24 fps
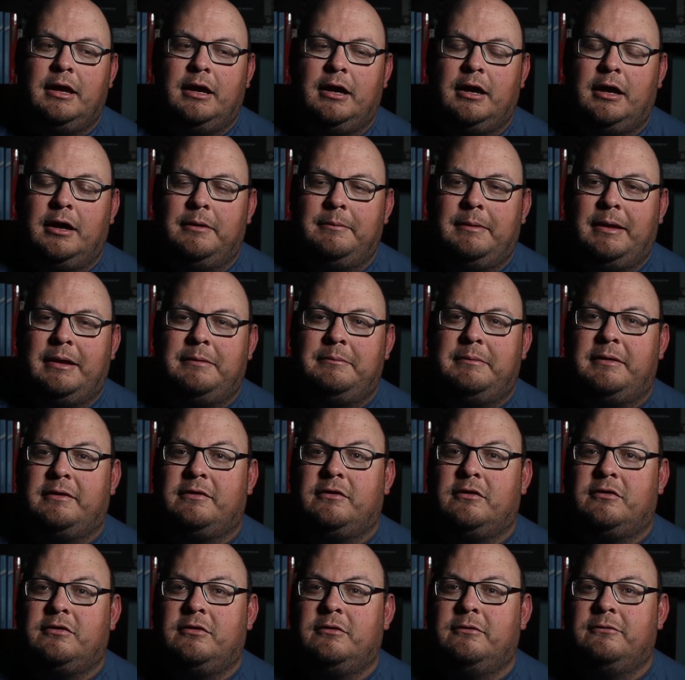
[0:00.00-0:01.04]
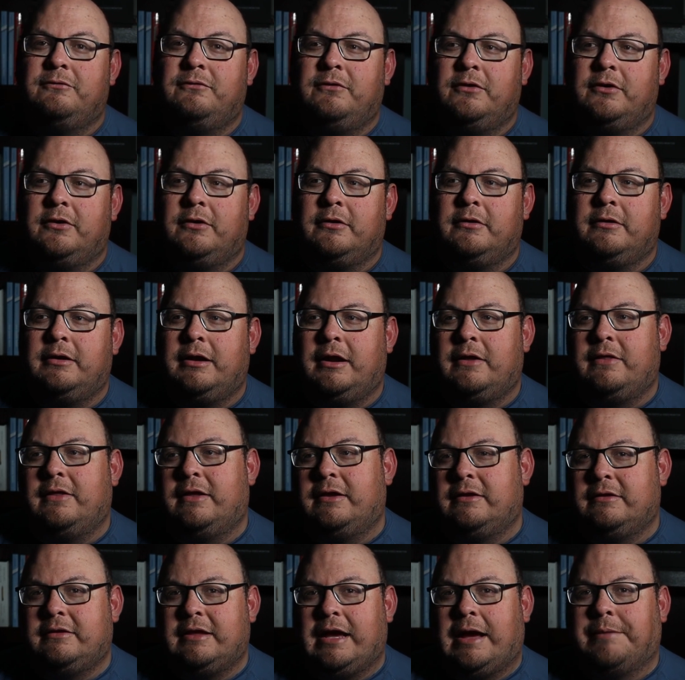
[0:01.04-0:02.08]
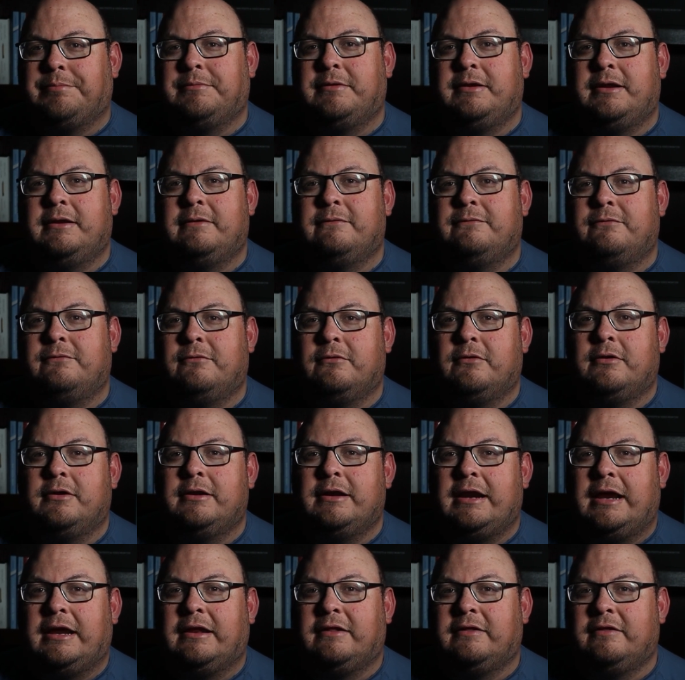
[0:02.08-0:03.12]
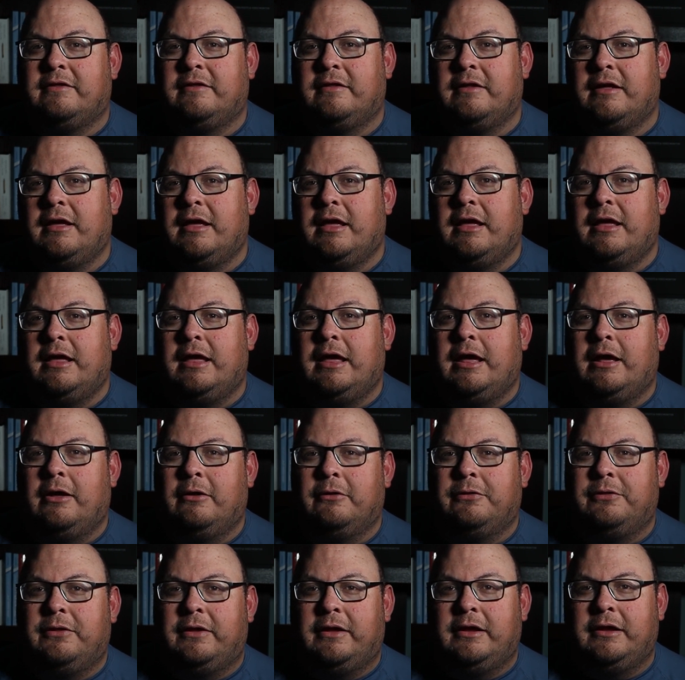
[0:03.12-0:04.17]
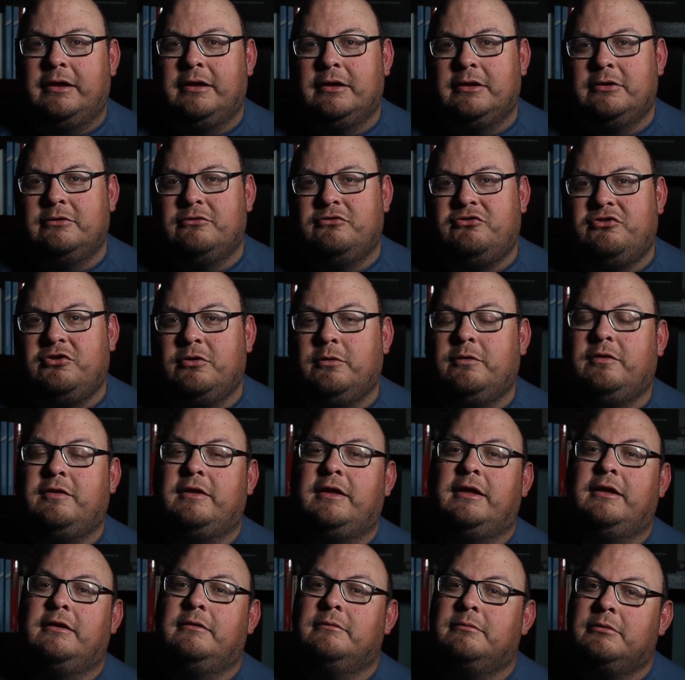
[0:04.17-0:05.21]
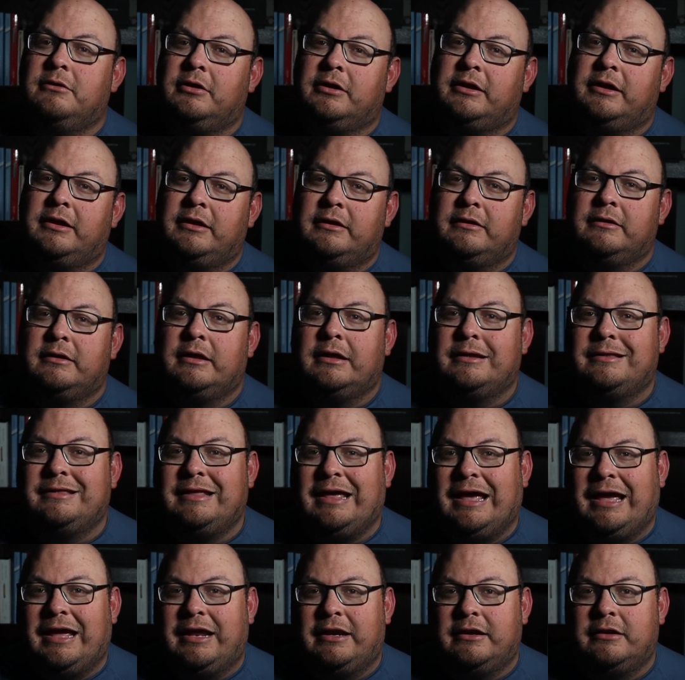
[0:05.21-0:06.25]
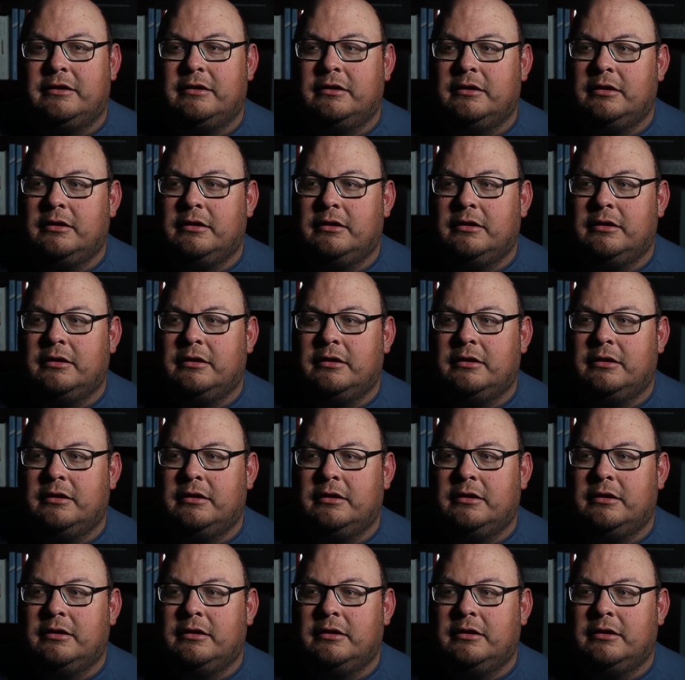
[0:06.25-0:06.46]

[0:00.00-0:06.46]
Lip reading: and missed a 2-footer, and then tapped it in for a nice, healthy, juicy looking 10.